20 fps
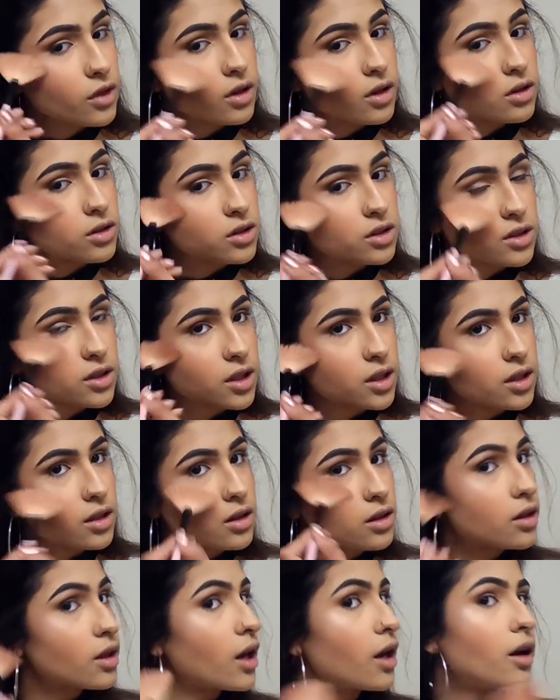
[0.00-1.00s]
Just like
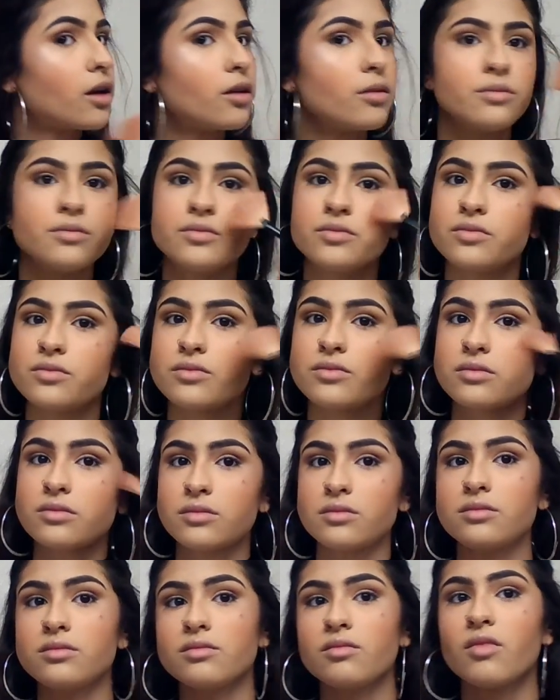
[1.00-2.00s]
that.
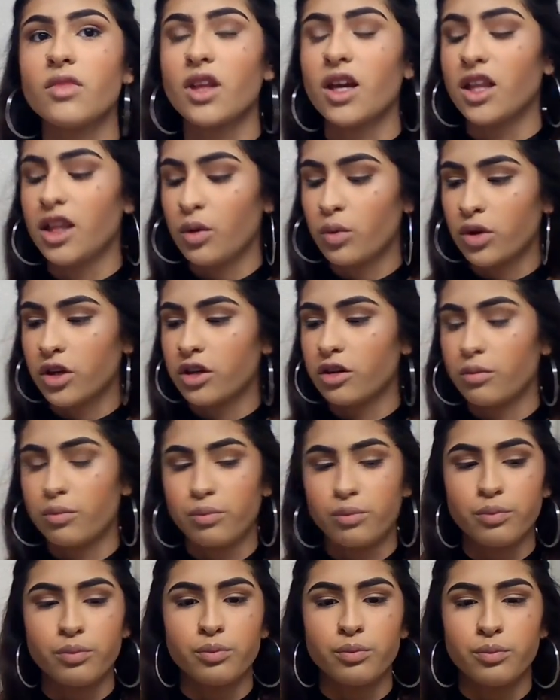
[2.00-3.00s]
And then we're gonna
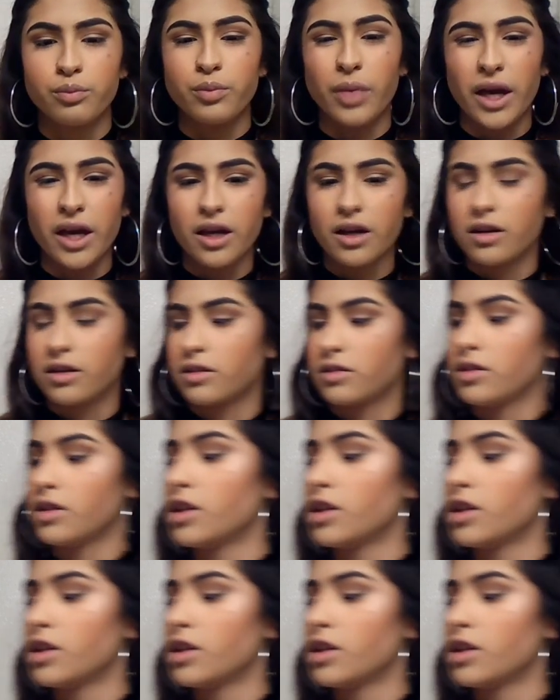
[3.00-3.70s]
bake a